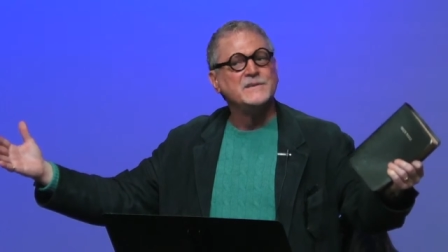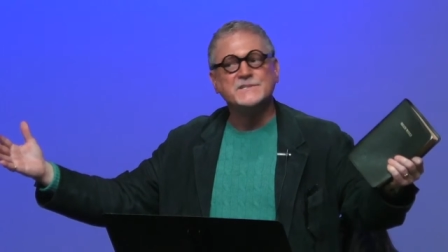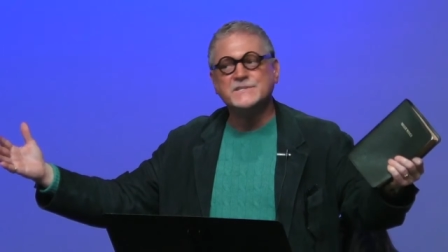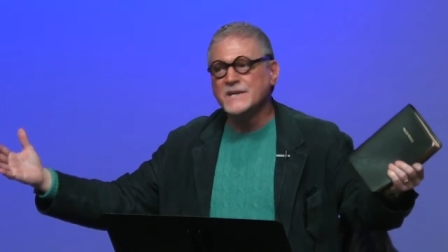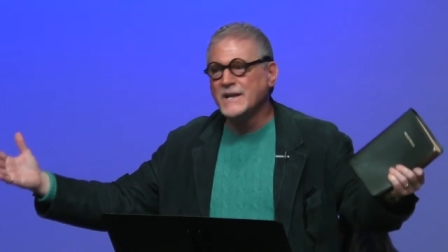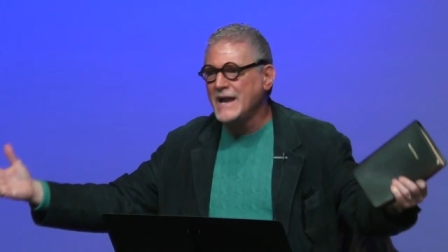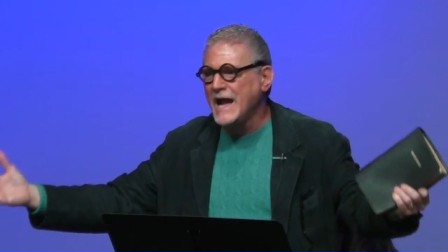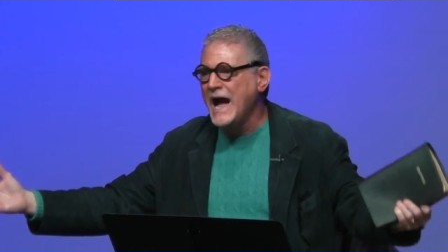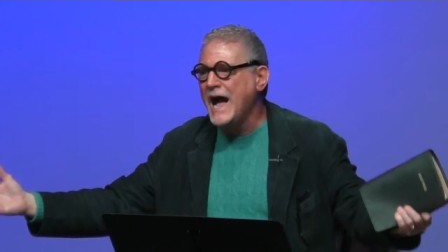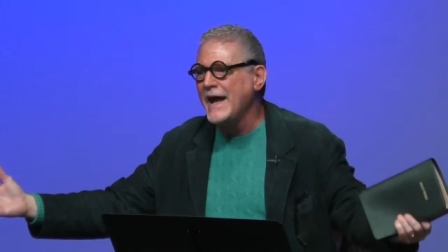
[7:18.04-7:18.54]

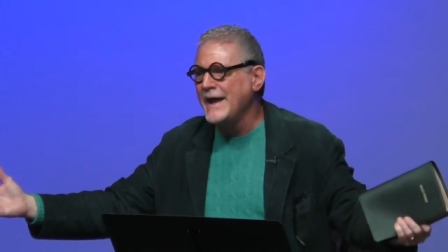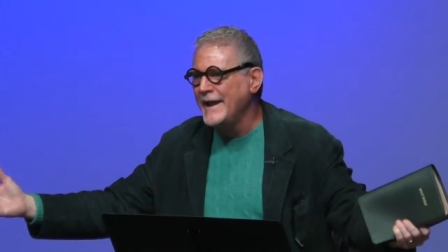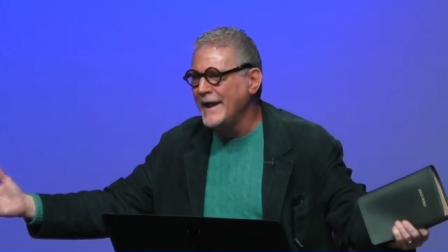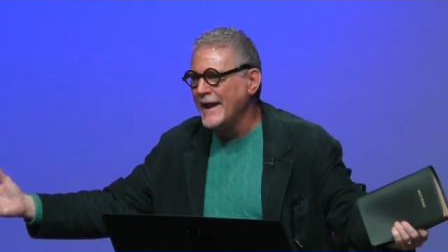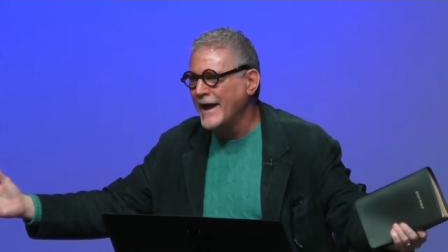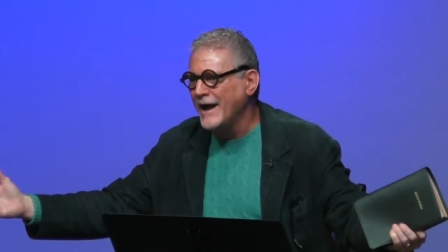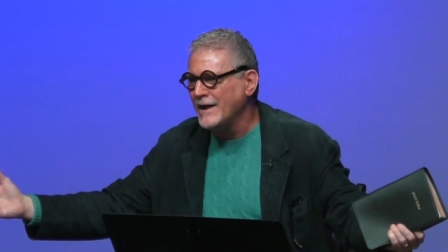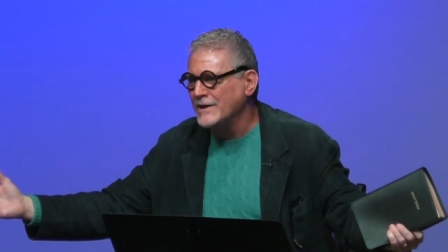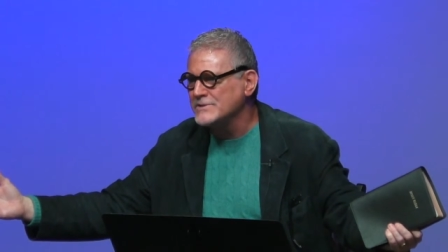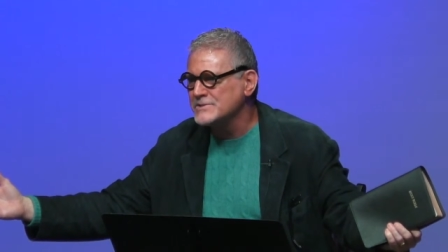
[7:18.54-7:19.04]
to guide
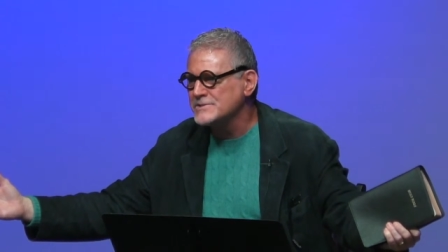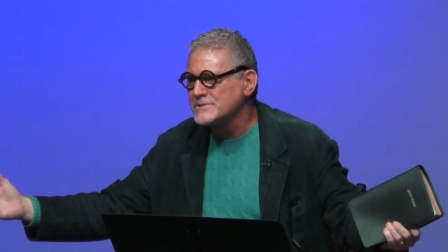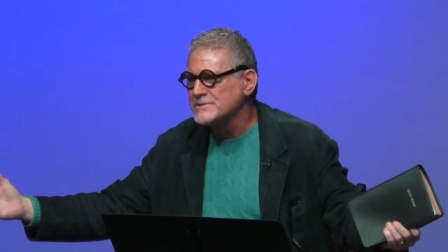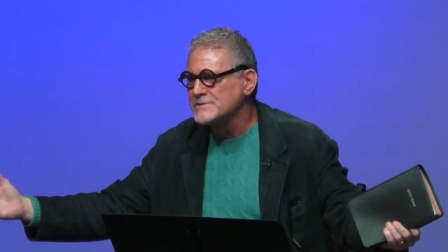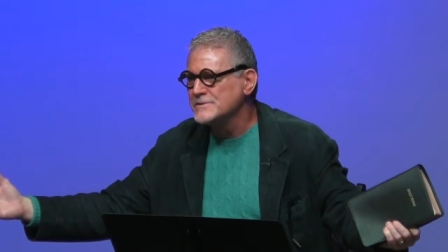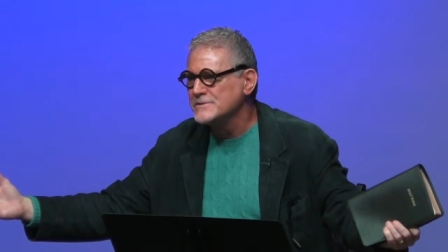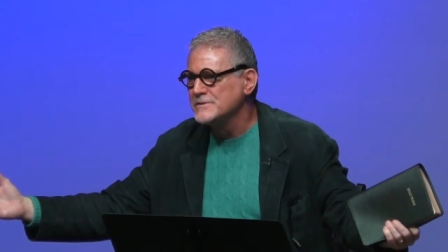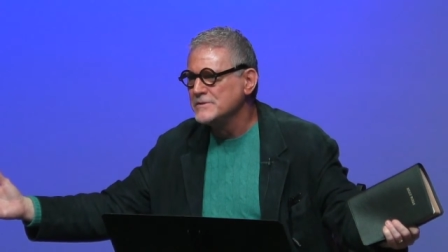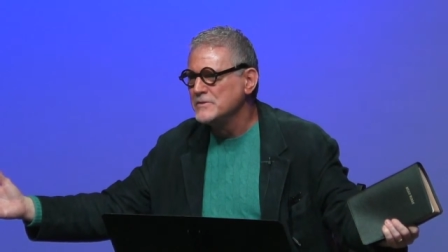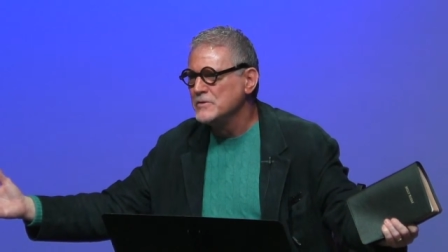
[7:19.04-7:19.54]
us?
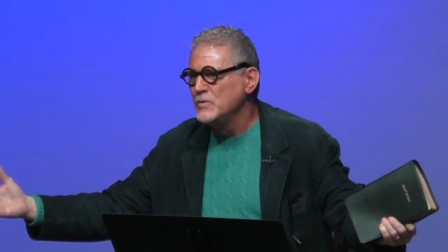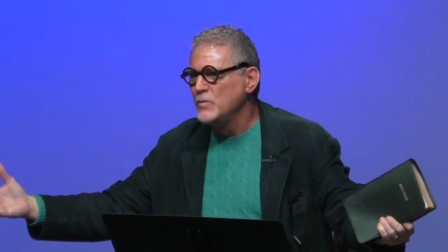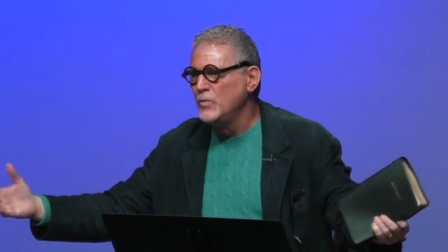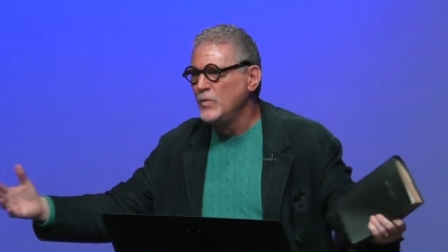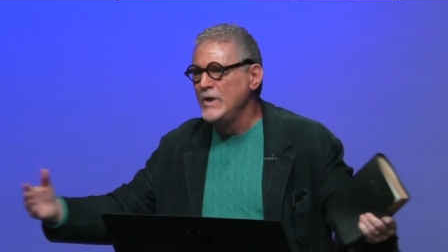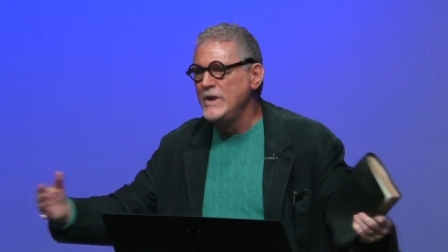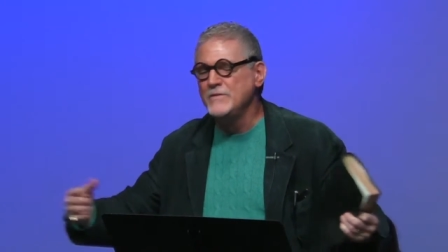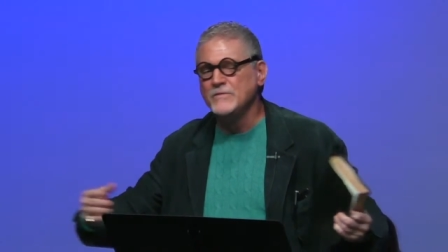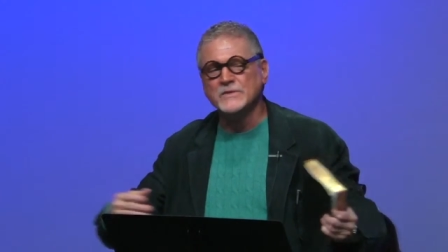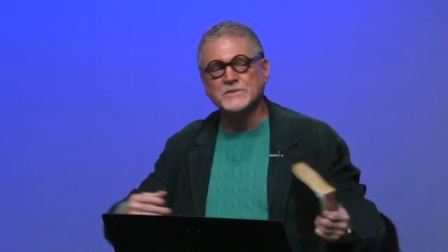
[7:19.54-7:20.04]

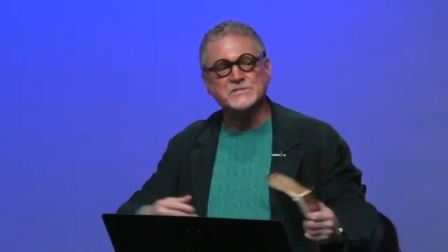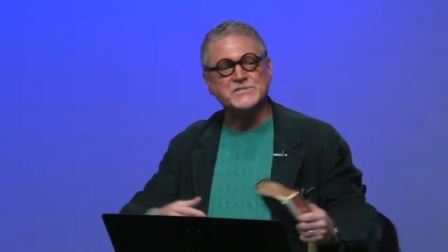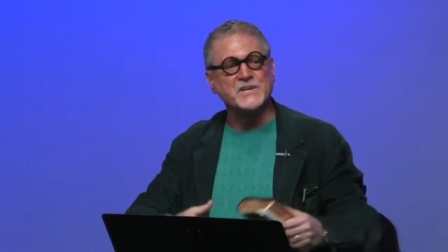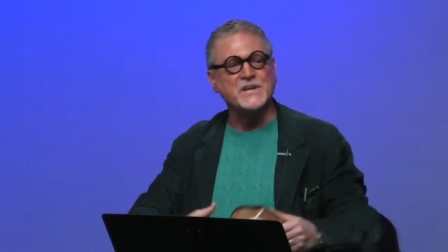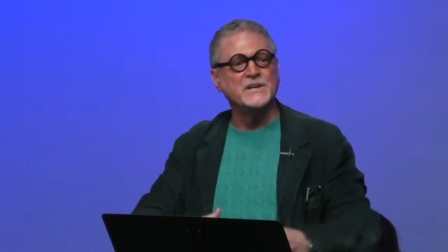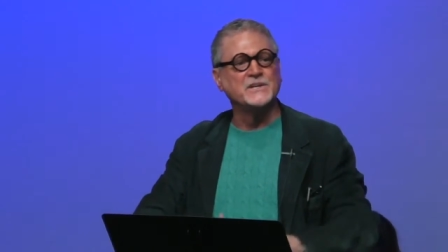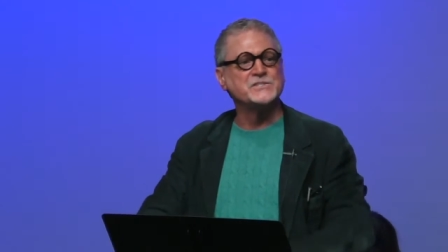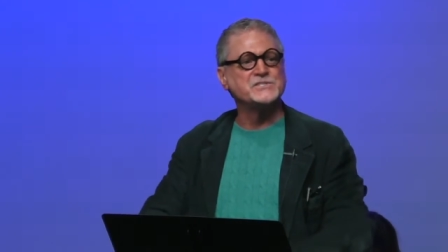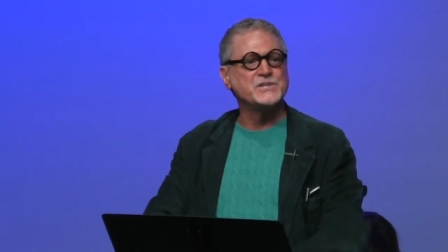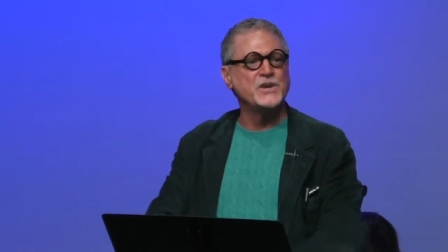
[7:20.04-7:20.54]
We even
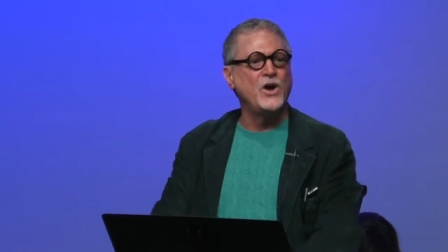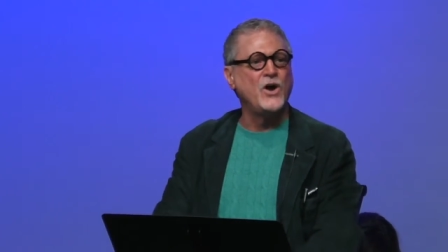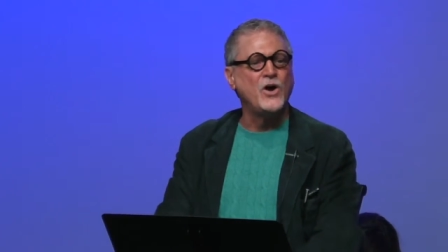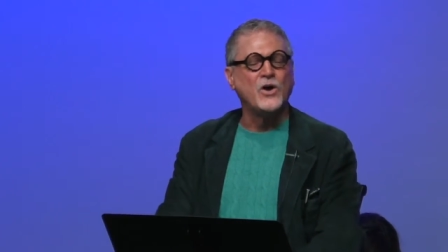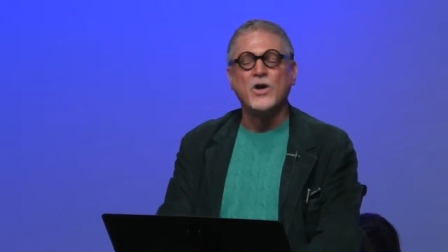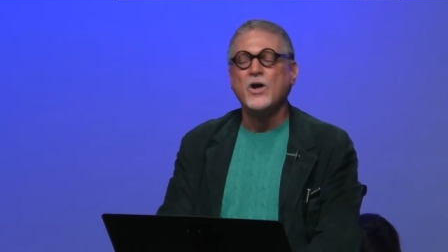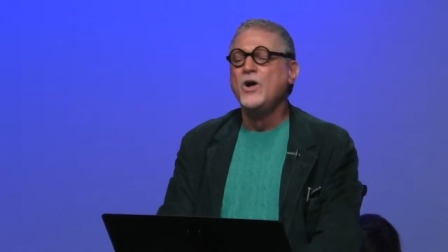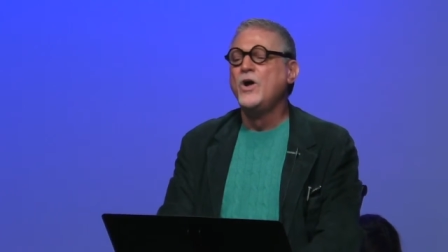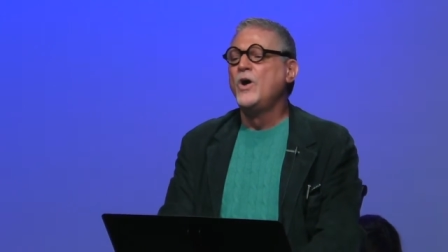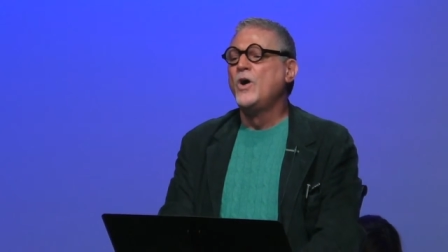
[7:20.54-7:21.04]
sing a
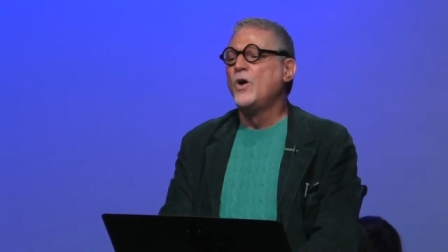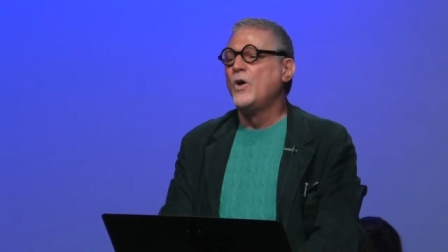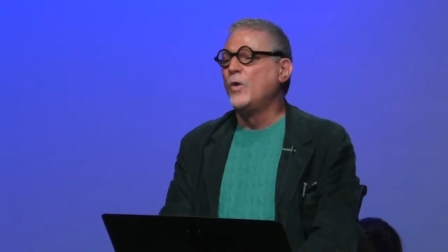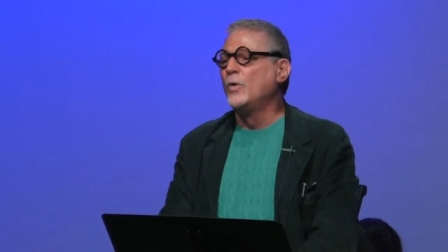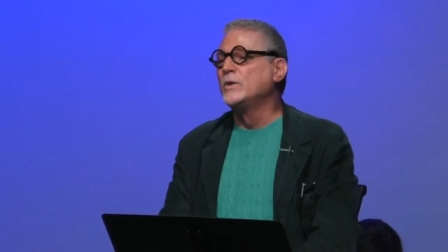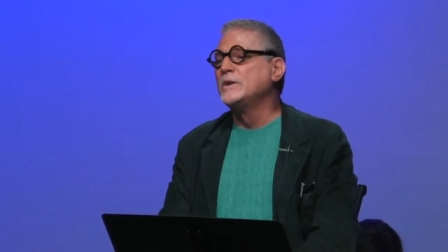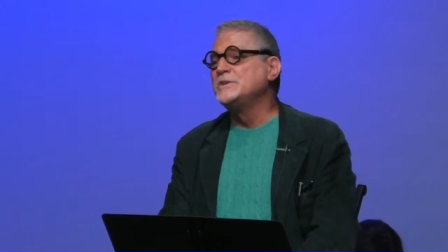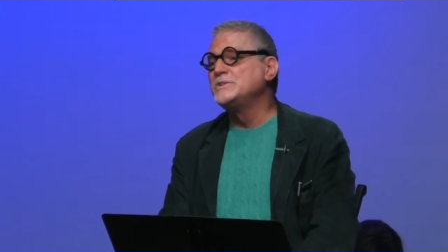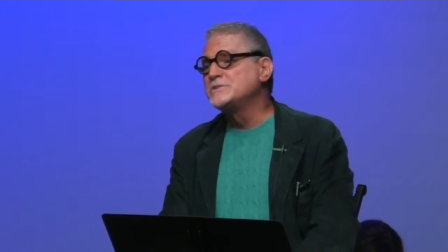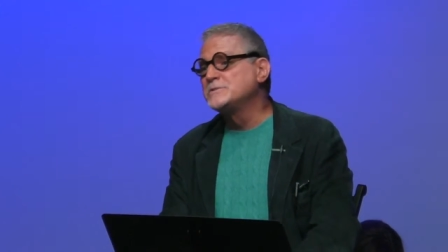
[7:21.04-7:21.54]
song
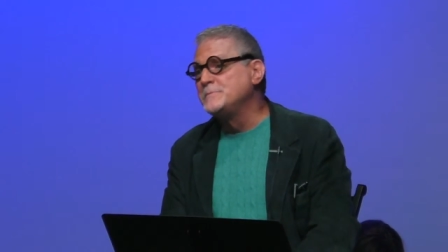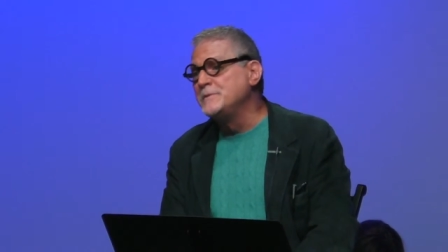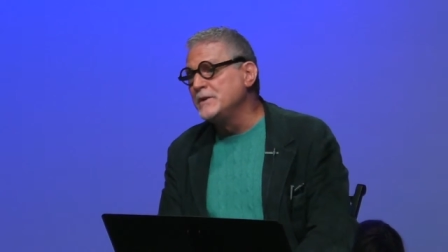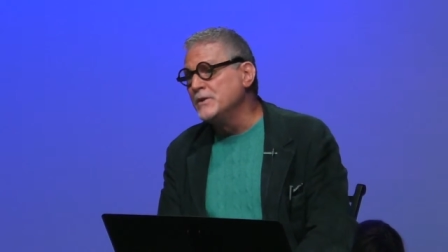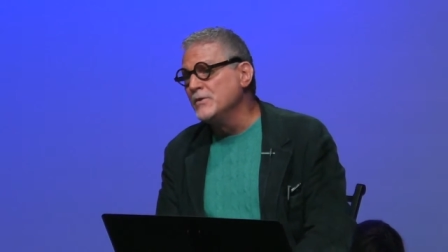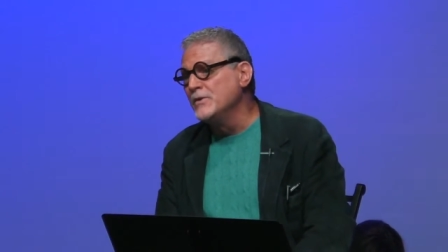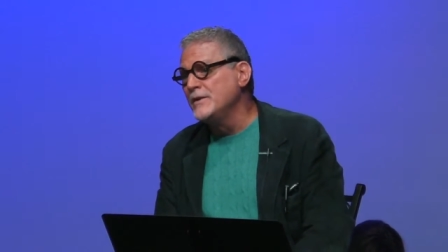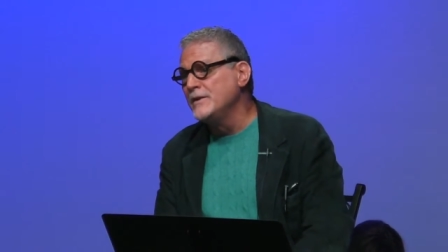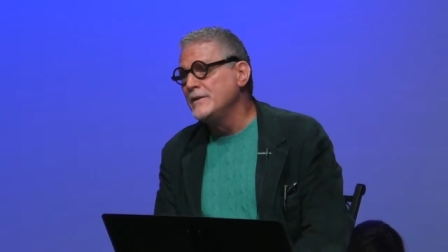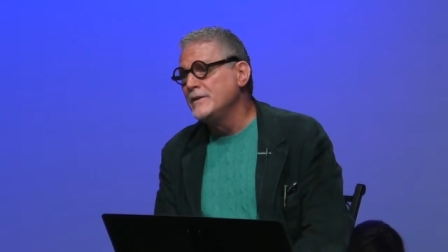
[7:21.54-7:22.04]
Holy
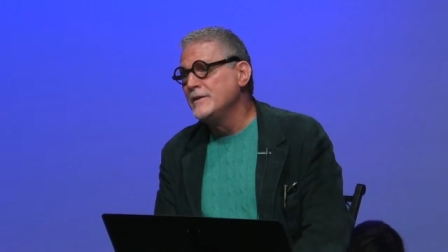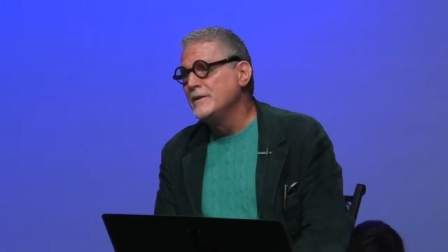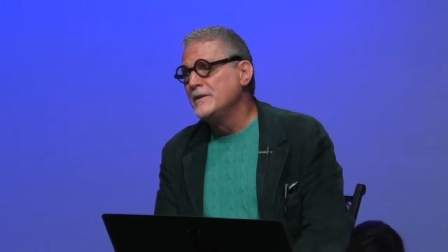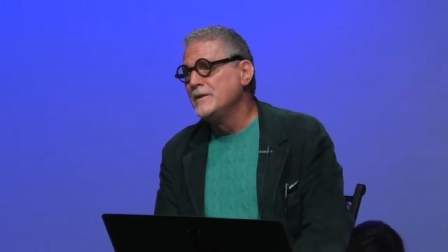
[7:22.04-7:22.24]
Spirit,